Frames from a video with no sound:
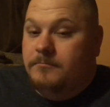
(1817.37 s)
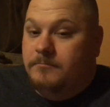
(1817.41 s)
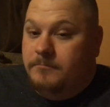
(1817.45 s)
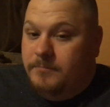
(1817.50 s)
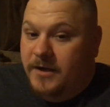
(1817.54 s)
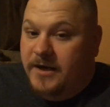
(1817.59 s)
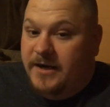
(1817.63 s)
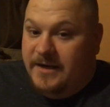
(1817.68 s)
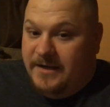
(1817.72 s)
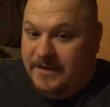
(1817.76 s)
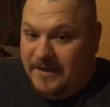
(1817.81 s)

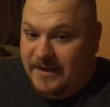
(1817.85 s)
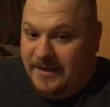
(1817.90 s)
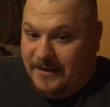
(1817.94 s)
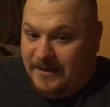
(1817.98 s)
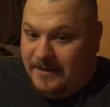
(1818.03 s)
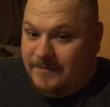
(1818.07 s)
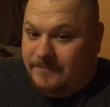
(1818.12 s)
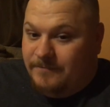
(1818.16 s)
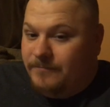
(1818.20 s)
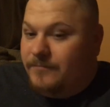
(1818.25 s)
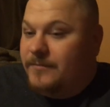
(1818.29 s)
But he
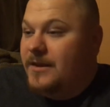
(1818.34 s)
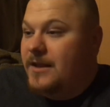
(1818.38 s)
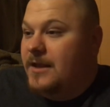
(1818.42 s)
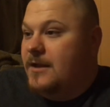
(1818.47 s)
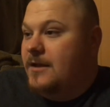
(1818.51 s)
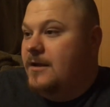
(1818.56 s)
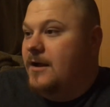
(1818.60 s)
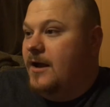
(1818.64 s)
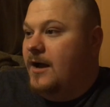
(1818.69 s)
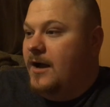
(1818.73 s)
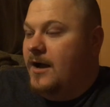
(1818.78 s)
didn't.
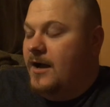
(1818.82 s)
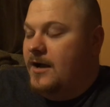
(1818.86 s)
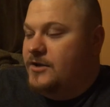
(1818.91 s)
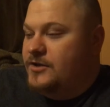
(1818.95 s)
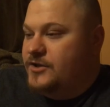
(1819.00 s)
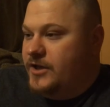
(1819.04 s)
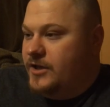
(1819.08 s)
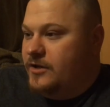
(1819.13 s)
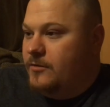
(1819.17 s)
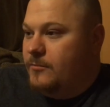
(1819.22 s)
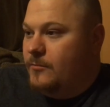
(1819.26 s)

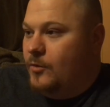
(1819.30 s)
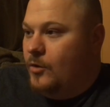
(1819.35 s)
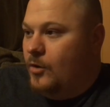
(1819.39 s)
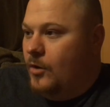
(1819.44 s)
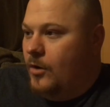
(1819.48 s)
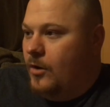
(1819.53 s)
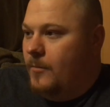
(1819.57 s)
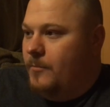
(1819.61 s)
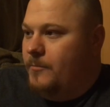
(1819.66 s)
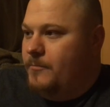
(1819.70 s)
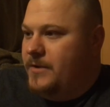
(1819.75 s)
Jinder
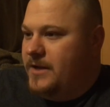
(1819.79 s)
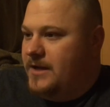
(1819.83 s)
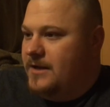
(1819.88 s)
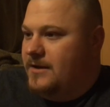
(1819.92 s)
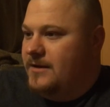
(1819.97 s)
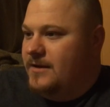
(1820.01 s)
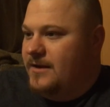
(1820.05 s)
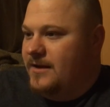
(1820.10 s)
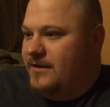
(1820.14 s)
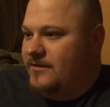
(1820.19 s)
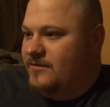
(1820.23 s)
Mahal
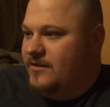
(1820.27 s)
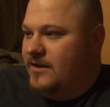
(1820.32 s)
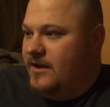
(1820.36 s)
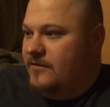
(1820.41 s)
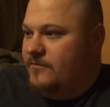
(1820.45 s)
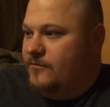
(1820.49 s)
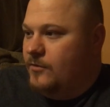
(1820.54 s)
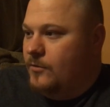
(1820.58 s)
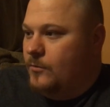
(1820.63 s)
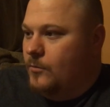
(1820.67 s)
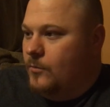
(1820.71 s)
beat
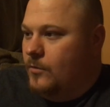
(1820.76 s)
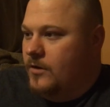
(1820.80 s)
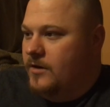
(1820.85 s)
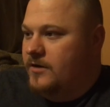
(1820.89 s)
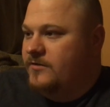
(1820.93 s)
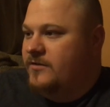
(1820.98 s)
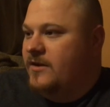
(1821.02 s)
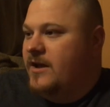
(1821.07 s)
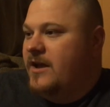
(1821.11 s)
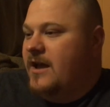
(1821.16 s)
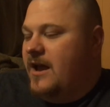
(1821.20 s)
Xavier
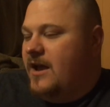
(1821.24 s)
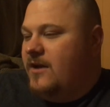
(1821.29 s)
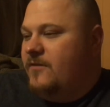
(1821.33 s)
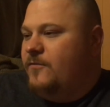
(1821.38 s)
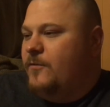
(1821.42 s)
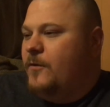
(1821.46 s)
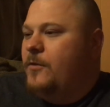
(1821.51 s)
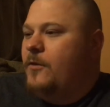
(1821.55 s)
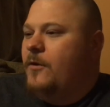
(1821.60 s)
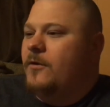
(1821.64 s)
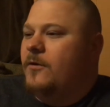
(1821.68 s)
Woods. And
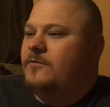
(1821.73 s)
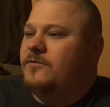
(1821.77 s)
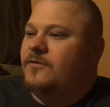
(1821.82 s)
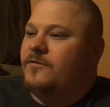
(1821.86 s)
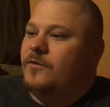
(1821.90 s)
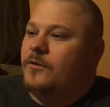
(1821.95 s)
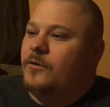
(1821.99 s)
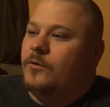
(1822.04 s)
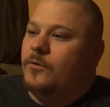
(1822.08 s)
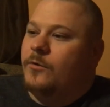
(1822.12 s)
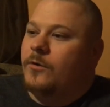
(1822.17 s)
for those
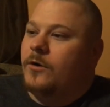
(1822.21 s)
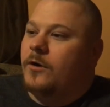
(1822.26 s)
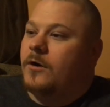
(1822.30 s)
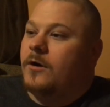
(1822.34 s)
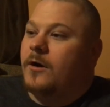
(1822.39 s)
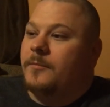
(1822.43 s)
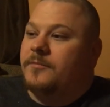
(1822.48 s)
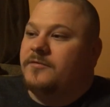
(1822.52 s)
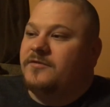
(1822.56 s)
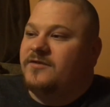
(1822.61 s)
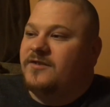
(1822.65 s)
of you who
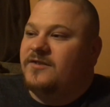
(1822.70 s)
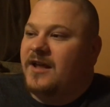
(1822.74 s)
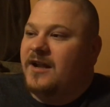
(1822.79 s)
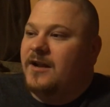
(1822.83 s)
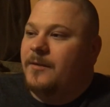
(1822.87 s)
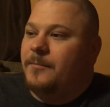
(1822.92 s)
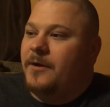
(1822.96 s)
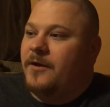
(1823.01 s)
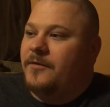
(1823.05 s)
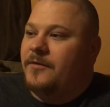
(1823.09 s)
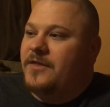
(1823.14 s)
are
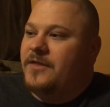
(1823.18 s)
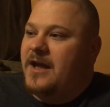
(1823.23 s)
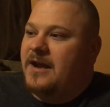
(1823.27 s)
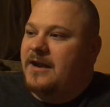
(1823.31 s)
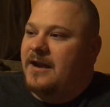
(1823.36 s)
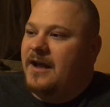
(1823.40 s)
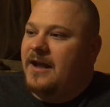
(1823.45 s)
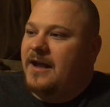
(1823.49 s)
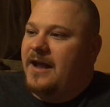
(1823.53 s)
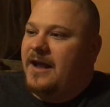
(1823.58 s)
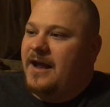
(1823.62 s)
upset about
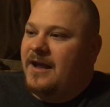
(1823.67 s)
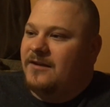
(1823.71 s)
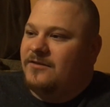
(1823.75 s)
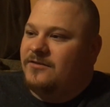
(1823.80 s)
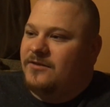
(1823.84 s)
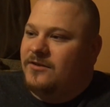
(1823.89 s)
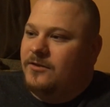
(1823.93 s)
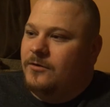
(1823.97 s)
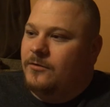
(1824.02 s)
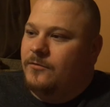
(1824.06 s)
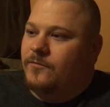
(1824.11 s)
that, I
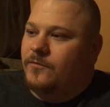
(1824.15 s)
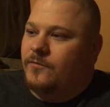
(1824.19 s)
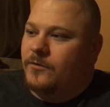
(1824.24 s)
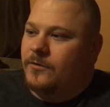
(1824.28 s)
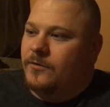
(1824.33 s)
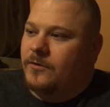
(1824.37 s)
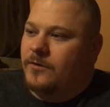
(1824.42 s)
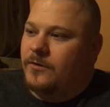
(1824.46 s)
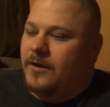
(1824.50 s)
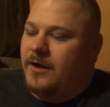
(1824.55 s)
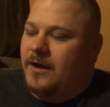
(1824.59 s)

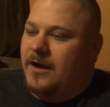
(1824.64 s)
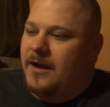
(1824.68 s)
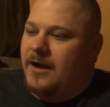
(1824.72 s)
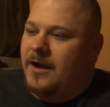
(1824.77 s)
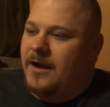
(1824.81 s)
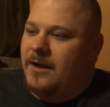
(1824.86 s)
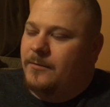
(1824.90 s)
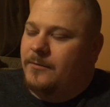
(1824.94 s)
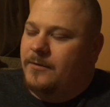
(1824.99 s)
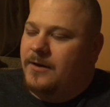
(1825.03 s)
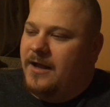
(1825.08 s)

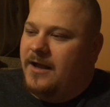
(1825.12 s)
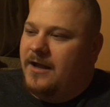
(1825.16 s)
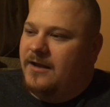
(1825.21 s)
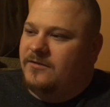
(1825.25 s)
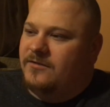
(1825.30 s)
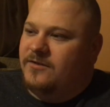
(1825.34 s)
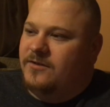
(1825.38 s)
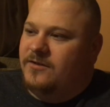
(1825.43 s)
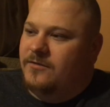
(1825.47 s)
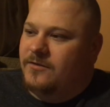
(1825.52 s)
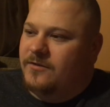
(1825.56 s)
would
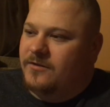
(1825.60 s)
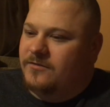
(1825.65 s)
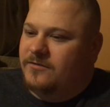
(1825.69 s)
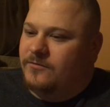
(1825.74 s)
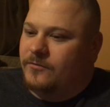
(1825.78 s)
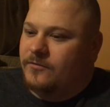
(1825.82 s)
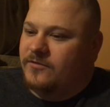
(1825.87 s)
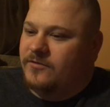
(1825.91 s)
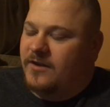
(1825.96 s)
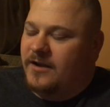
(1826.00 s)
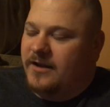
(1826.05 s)
ask you this
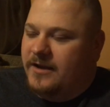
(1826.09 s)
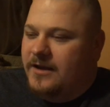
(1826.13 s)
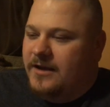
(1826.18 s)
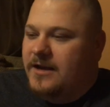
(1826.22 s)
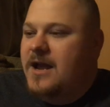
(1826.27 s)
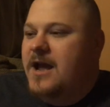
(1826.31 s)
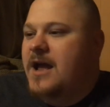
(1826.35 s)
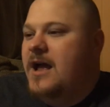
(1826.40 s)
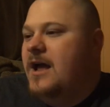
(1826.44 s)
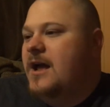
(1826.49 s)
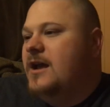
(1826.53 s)
for a second.
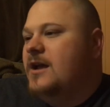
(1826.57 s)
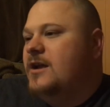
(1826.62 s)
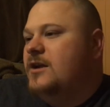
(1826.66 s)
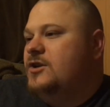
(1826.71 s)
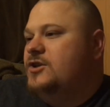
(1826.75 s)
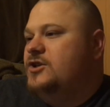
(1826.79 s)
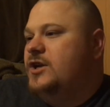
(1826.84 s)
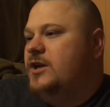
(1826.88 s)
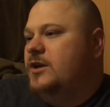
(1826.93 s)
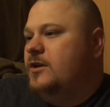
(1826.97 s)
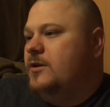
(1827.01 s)

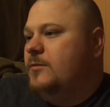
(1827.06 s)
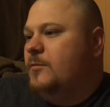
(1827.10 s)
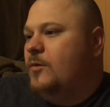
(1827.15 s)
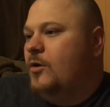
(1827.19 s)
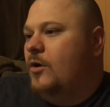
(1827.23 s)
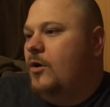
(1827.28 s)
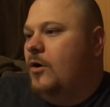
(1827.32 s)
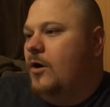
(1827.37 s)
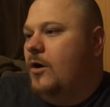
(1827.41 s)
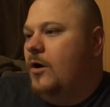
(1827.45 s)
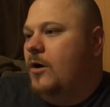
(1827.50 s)
Jinder
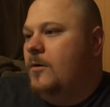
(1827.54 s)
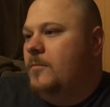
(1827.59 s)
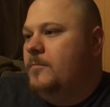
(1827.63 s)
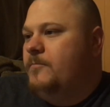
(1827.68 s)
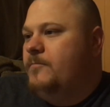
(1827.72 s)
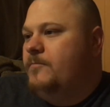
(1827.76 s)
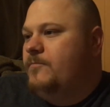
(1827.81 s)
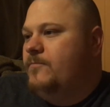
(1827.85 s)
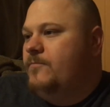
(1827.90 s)
Mahal